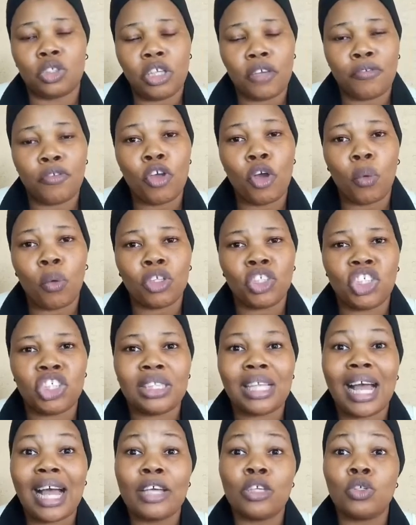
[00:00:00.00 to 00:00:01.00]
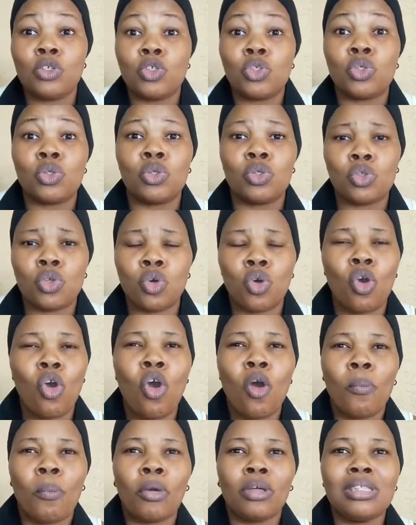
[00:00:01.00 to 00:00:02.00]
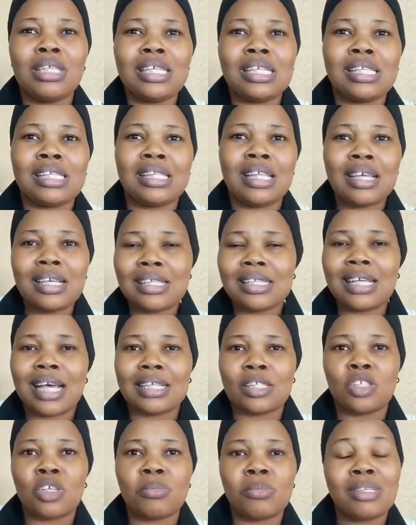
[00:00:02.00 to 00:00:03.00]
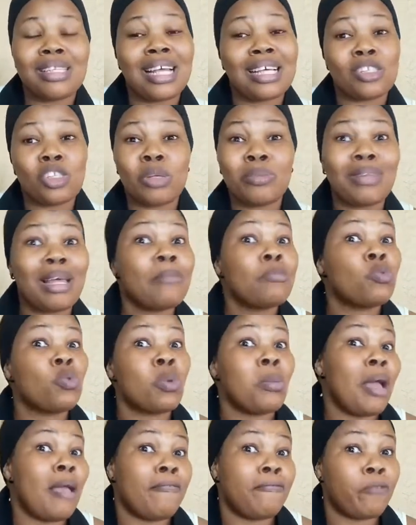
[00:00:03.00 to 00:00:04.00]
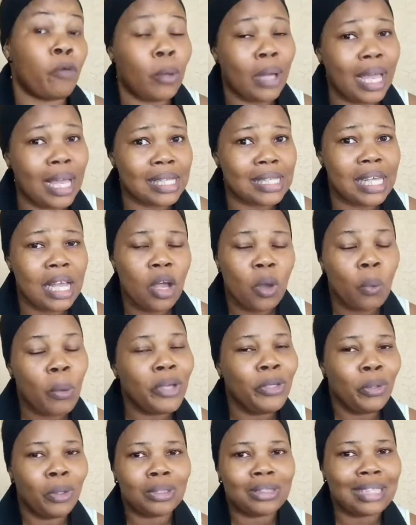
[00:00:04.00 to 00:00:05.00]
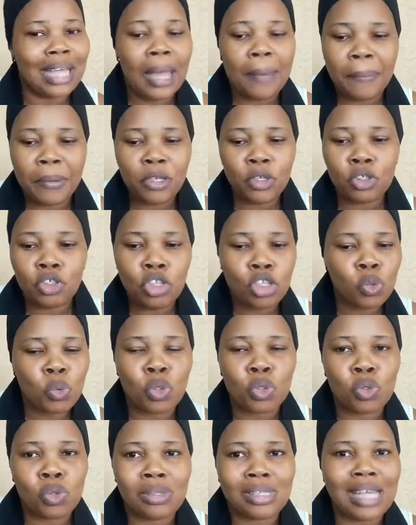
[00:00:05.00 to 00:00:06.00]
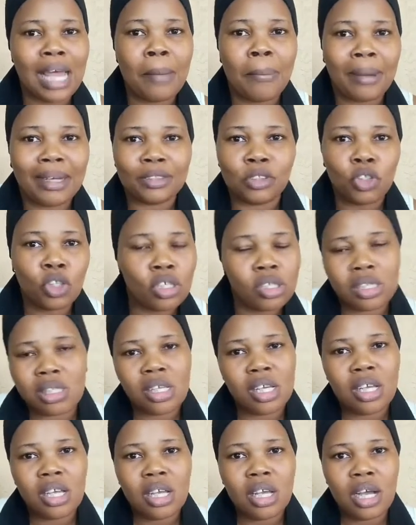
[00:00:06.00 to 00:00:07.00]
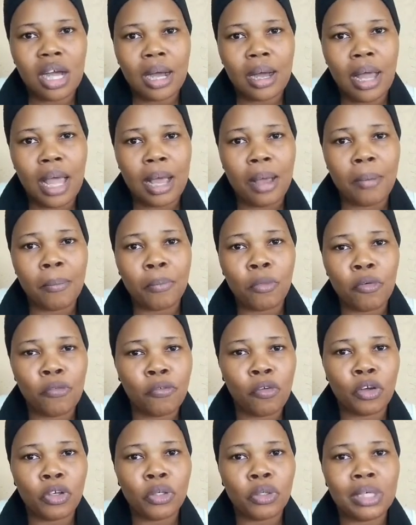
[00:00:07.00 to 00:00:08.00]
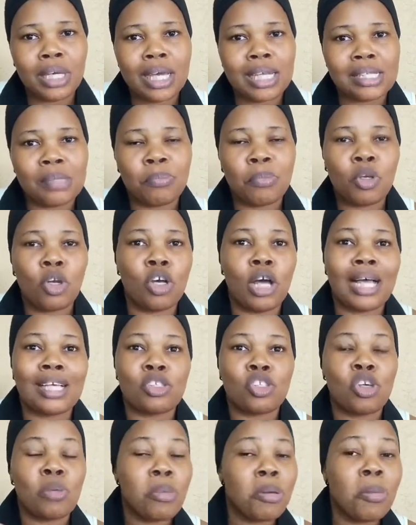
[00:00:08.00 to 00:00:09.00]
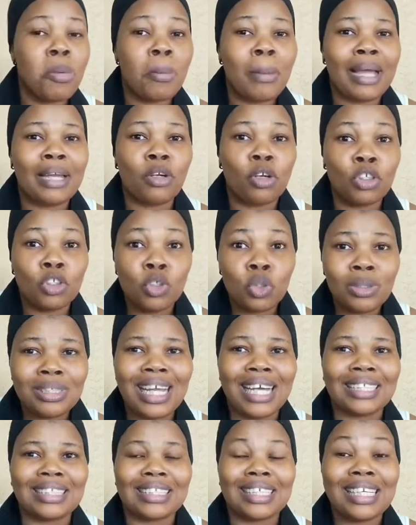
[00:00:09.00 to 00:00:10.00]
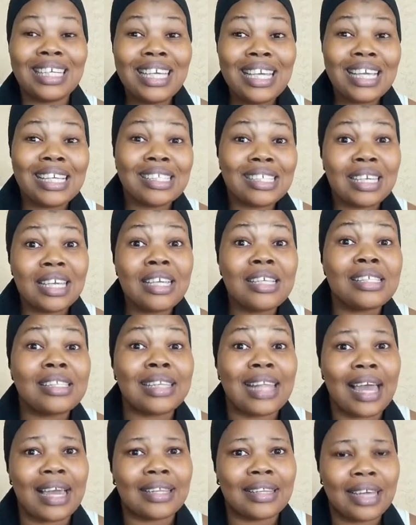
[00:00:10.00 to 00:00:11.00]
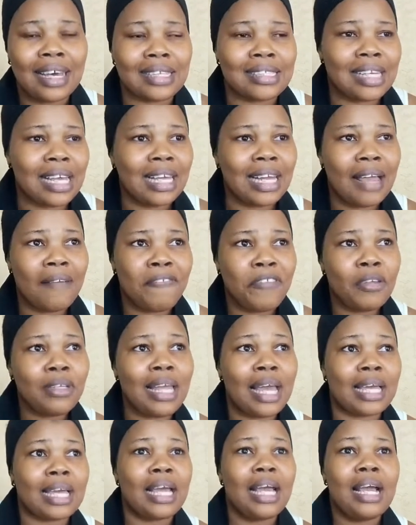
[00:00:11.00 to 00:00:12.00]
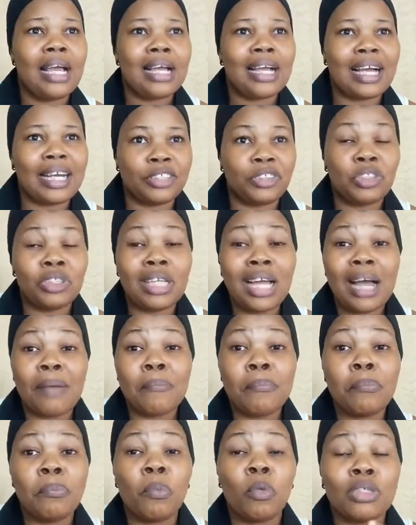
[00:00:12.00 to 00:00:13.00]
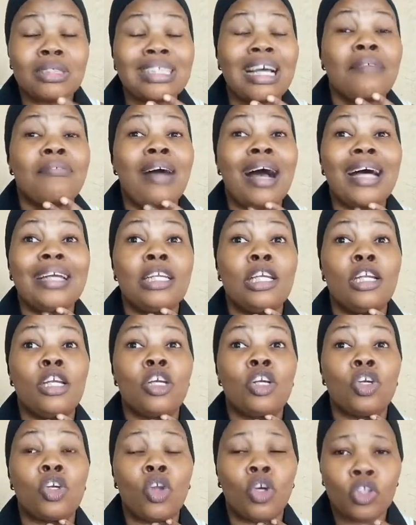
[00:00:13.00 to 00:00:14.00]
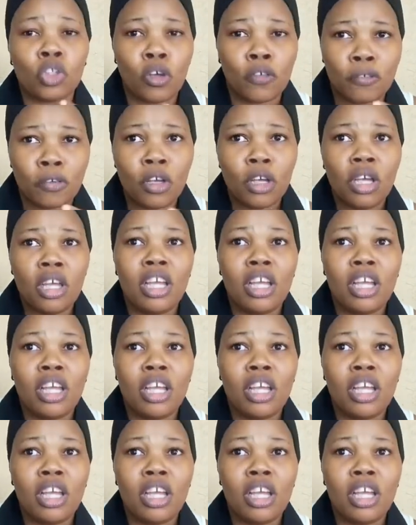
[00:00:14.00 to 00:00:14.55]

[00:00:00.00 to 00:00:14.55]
if you're watching her, you should know. But these things are something that sometimes we might forget. When you're typing, you just want to type and just move on, you get, because and some people might not know that it is like that. And I feel like Katrina must have had a lot of